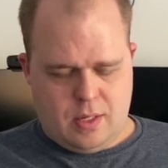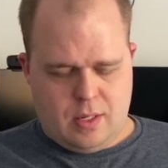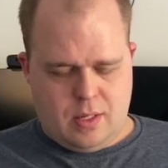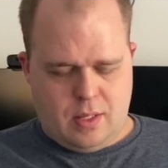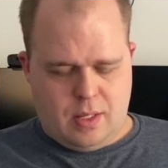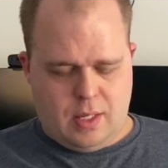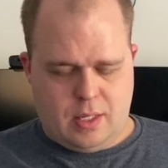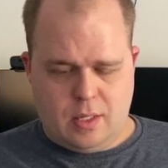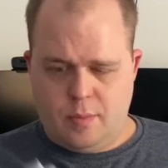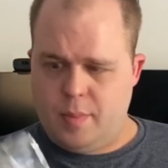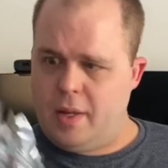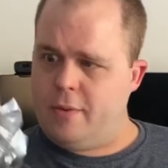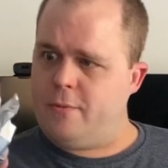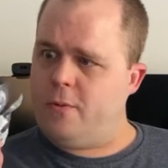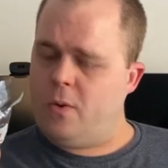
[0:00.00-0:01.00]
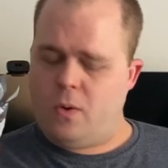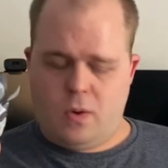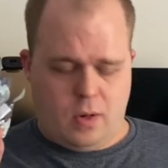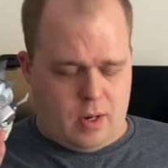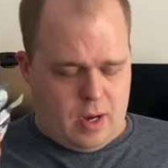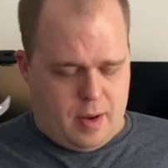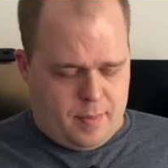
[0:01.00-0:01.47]
This will be
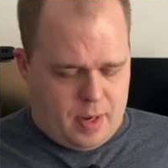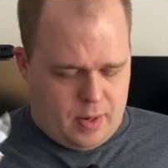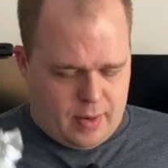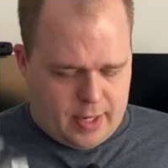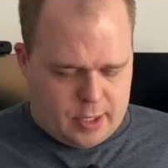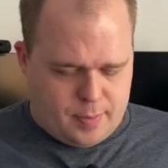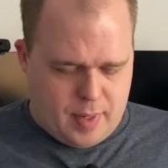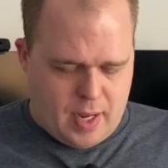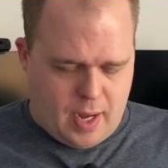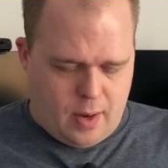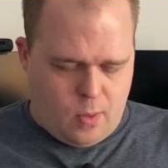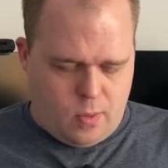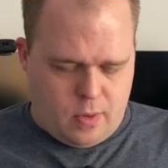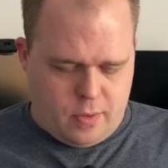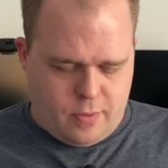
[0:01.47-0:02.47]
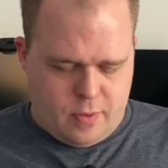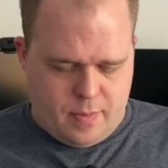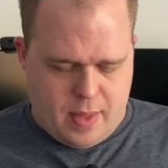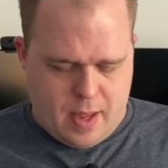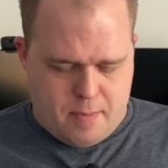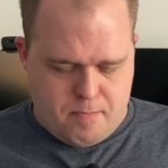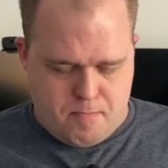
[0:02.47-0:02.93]
for a beer recipe I ordered from them.